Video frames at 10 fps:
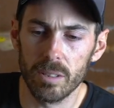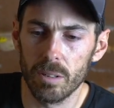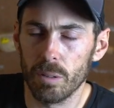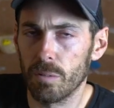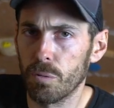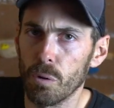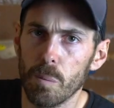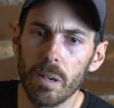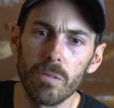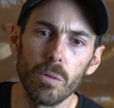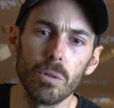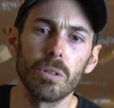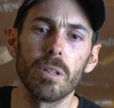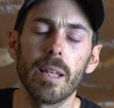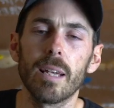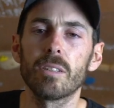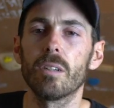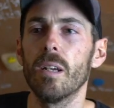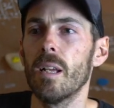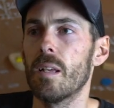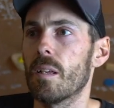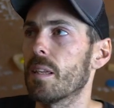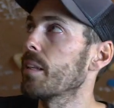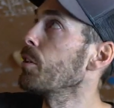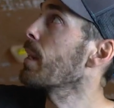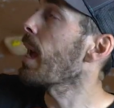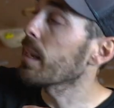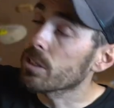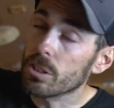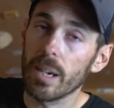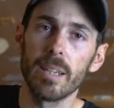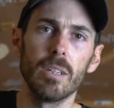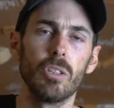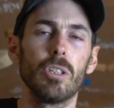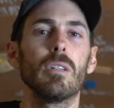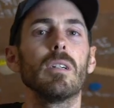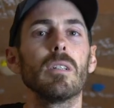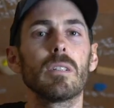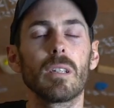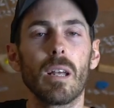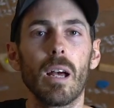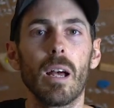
So doing 4x4s on there. So you can train endurance